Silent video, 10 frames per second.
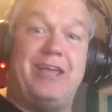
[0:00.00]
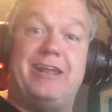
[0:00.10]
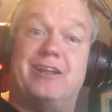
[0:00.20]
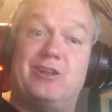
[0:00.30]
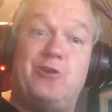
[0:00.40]
a
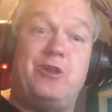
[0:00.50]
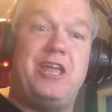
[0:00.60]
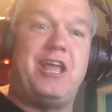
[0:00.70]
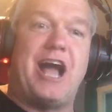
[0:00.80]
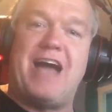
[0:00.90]
fleeing and
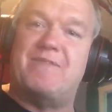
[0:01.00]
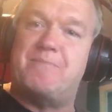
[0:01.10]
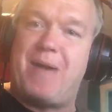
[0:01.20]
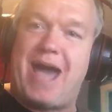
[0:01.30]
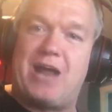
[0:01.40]
looting. I have
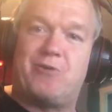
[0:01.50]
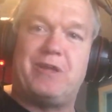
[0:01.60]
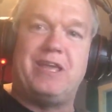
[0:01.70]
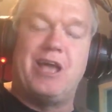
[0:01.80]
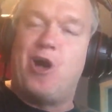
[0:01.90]
a
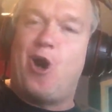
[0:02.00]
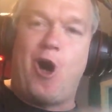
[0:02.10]
battery.